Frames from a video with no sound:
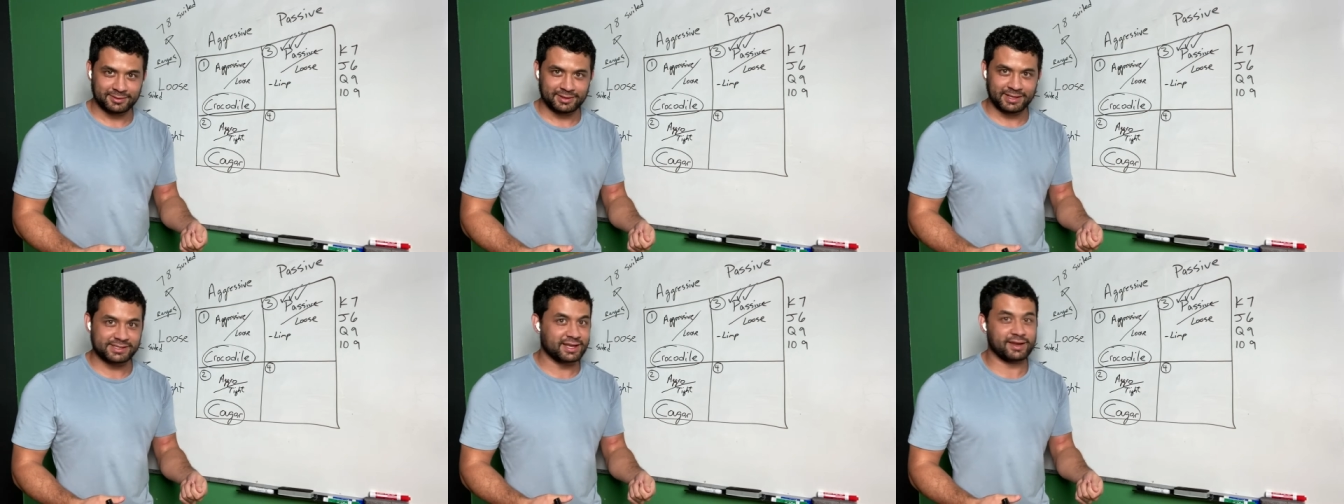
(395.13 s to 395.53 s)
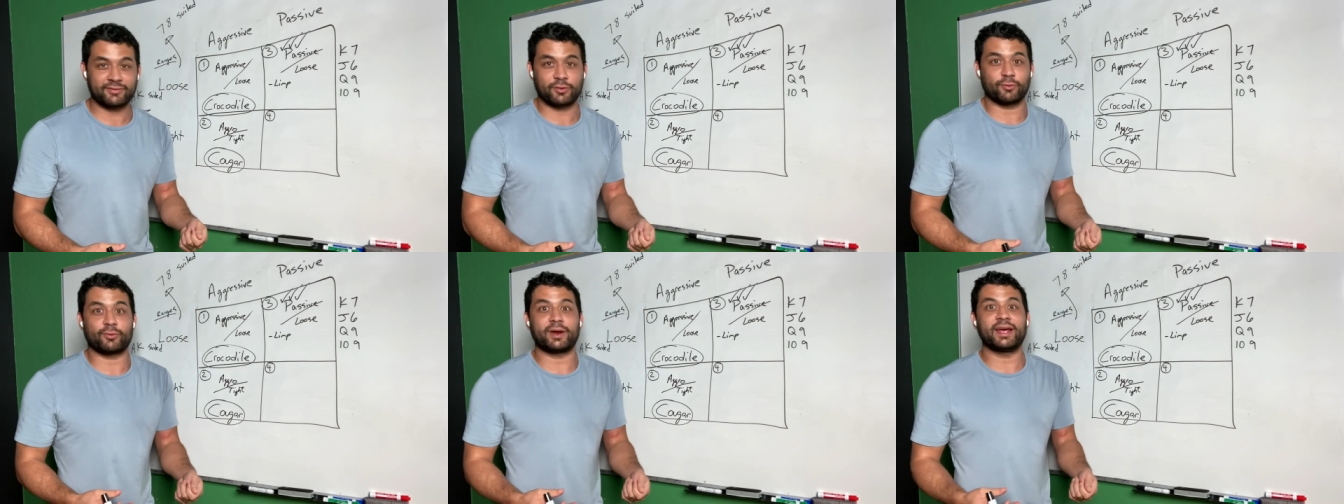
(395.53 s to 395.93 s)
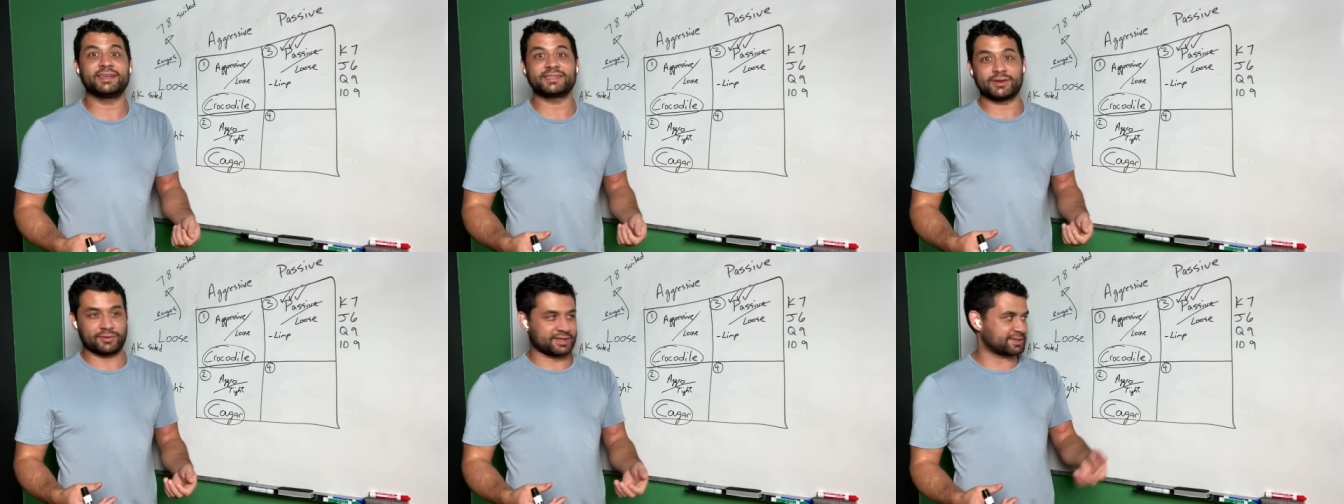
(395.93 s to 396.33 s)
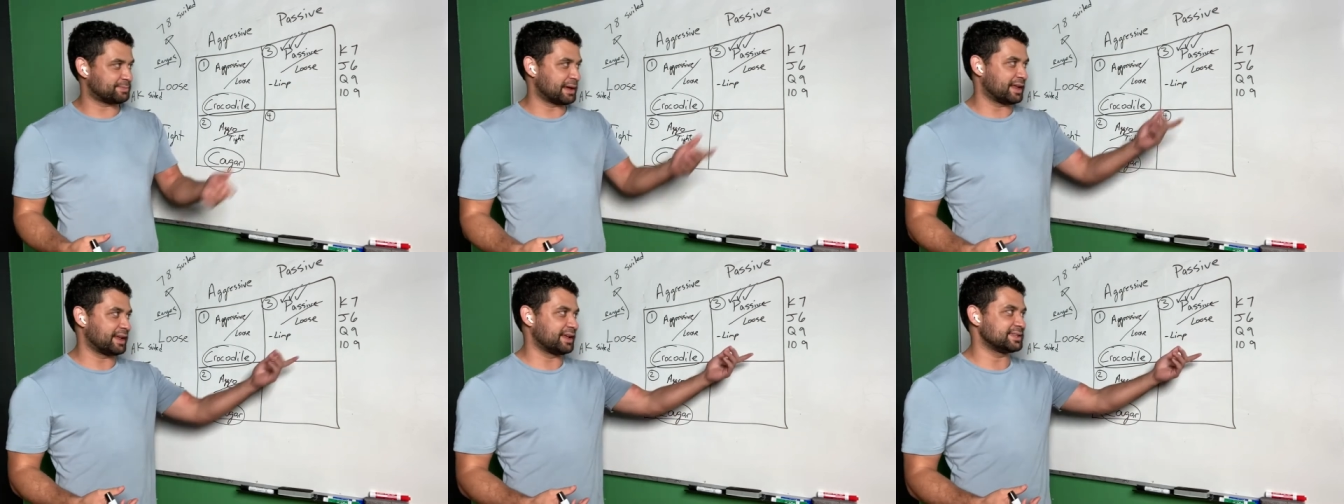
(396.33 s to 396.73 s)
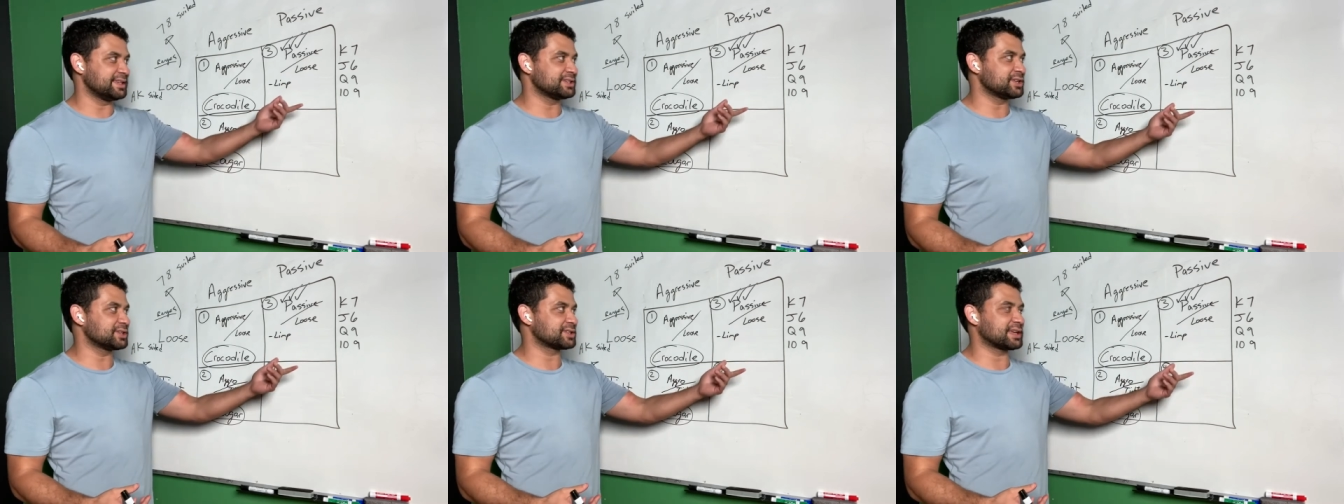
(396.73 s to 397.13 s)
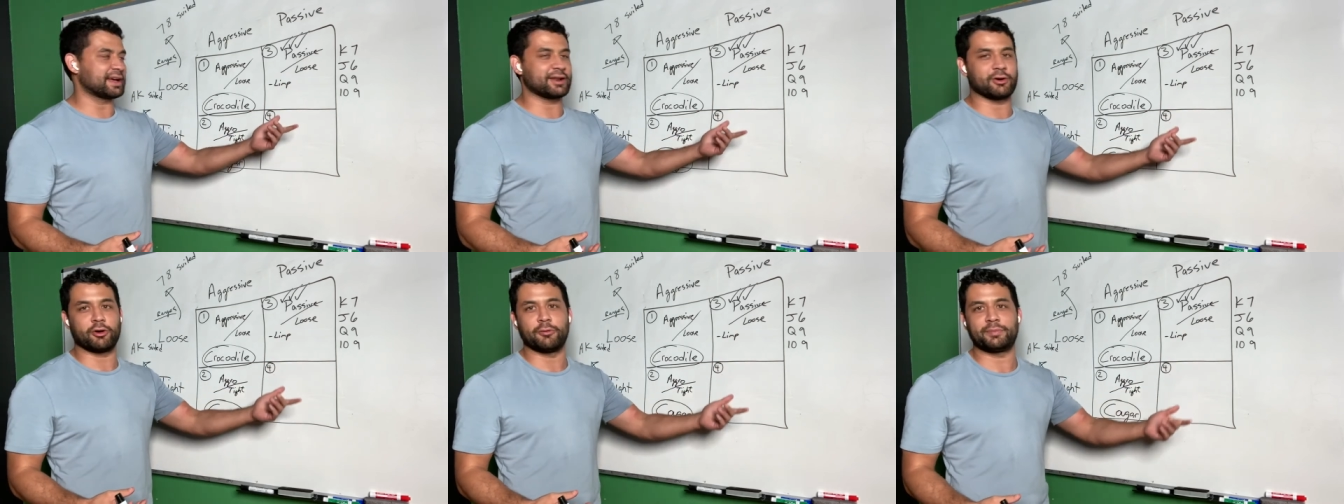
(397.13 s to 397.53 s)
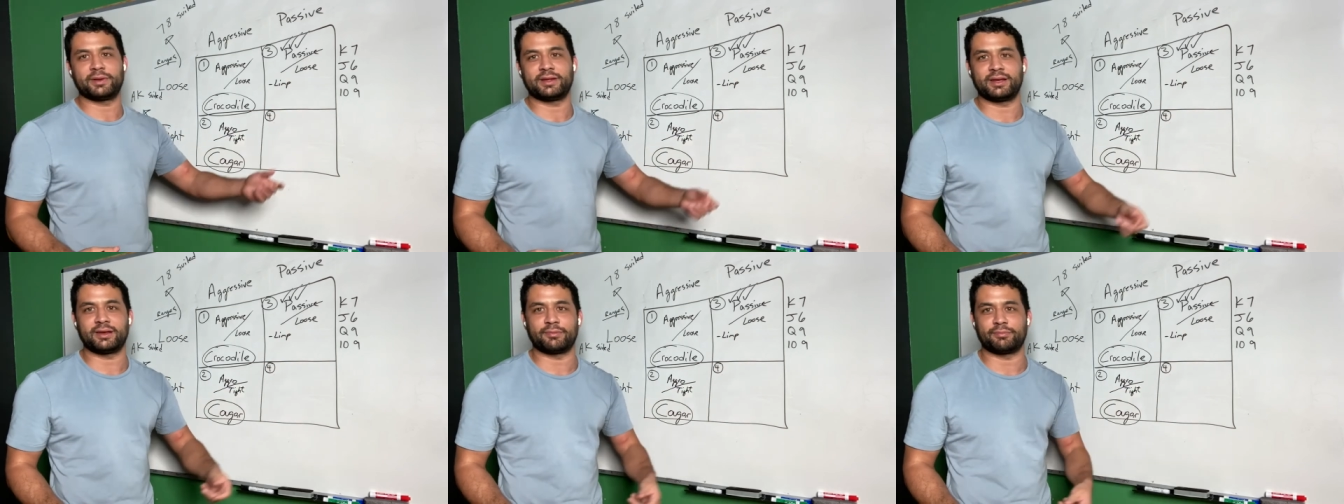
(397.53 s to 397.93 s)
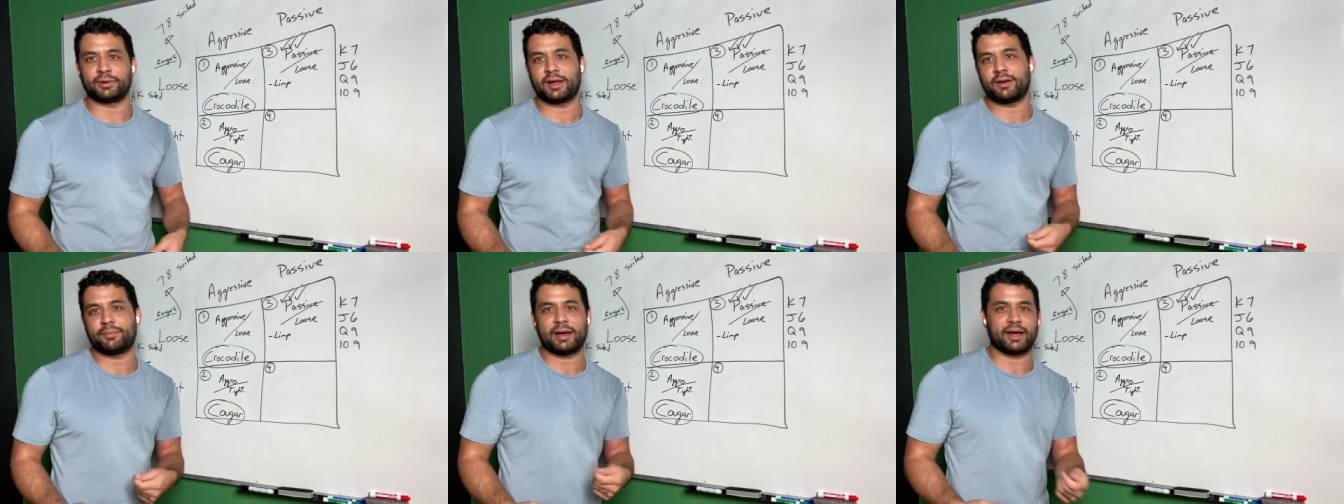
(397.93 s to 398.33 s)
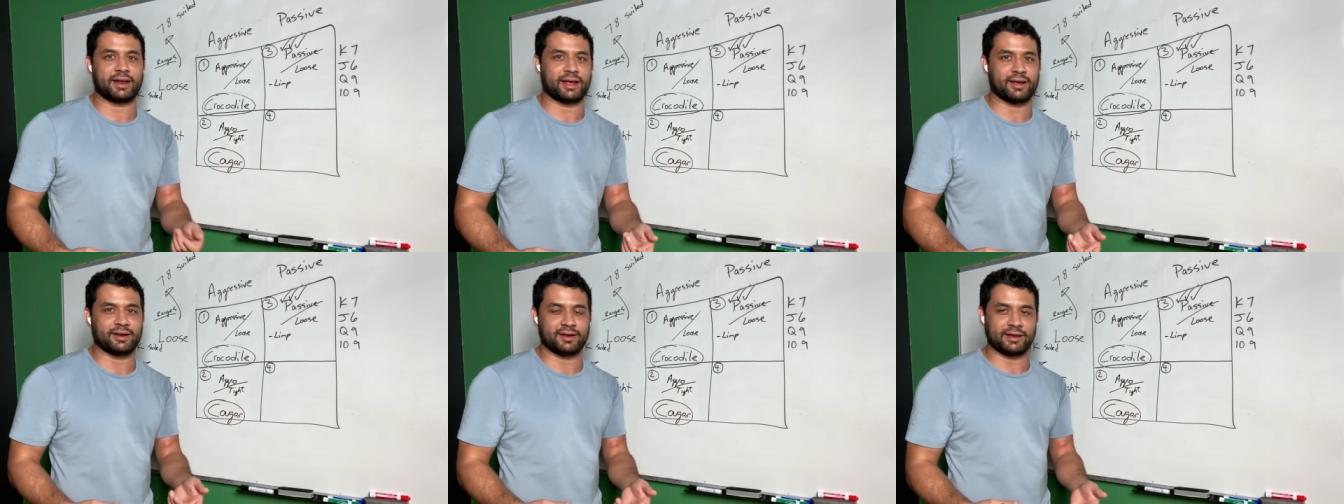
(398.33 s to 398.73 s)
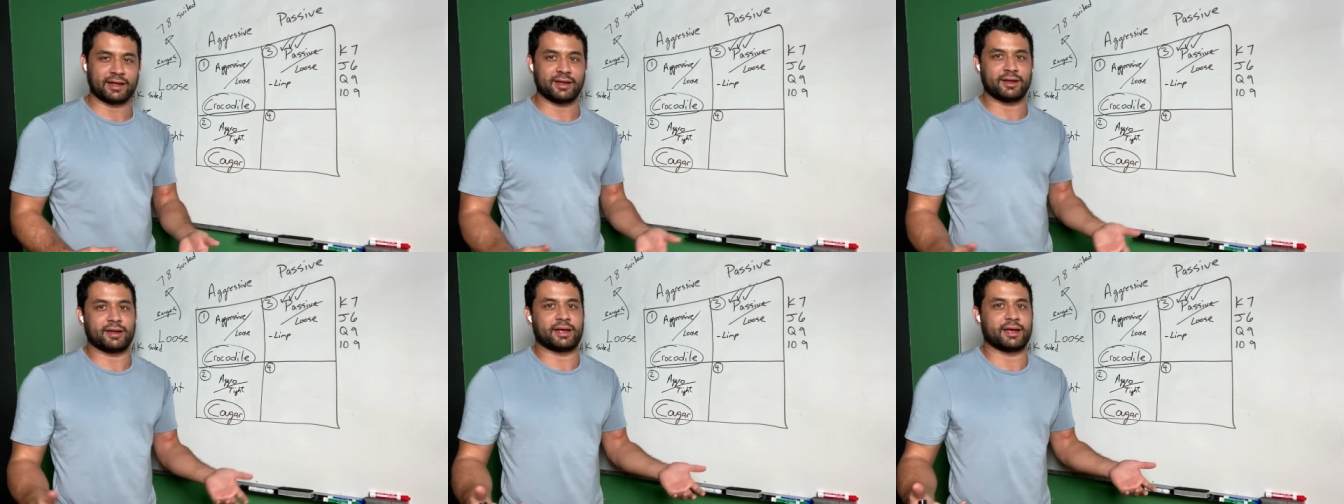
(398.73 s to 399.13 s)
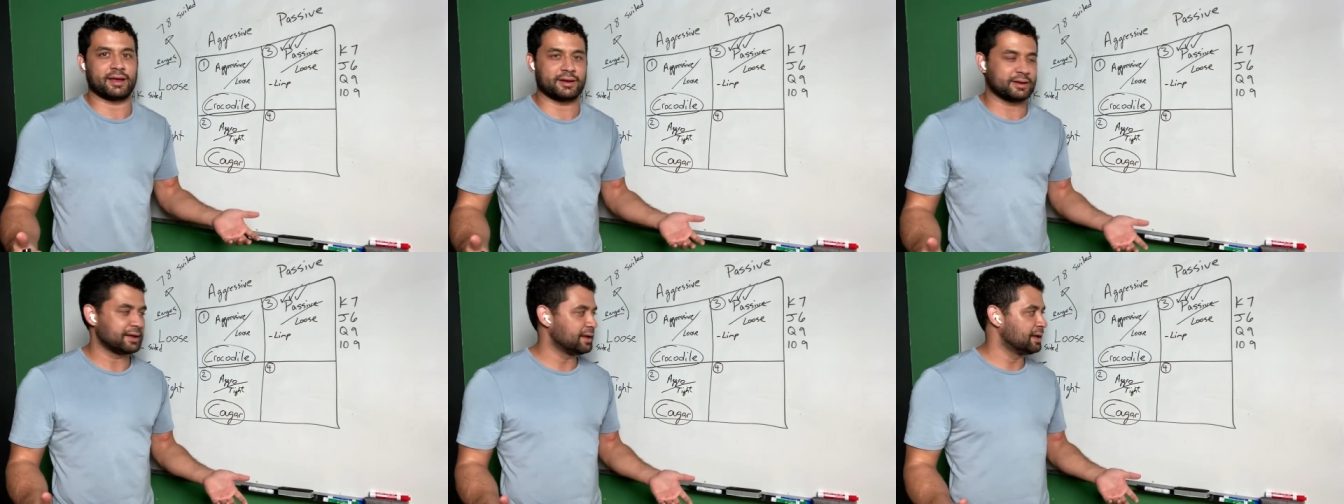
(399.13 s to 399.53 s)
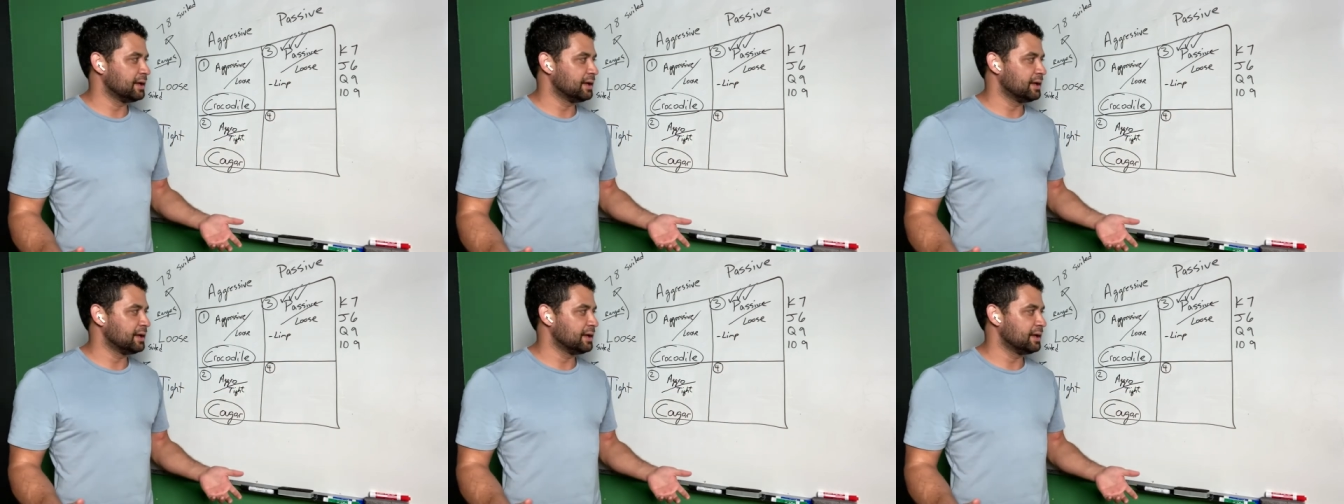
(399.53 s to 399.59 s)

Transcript: He's not even raising with his bad hands. He's just kind of hoping he can play a bad hand and hit a hand.